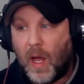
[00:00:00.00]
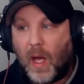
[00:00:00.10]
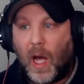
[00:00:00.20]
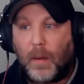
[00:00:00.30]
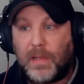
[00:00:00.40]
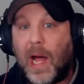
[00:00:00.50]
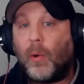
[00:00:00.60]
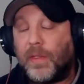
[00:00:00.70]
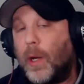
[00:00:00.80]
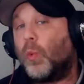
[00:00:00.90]
Now,
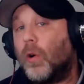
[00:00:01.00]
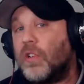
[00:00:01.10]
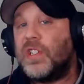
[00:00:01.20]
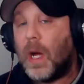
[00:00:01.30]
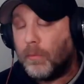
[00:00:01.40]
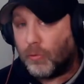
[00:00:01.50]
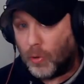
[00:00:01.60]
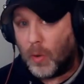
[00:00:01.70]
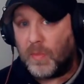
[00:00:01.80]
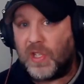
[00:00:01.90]
there were some
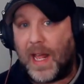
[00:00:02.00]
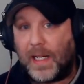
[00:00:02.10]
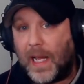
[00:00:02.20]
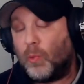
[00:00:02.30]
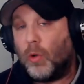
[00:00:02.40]
rooms that, again,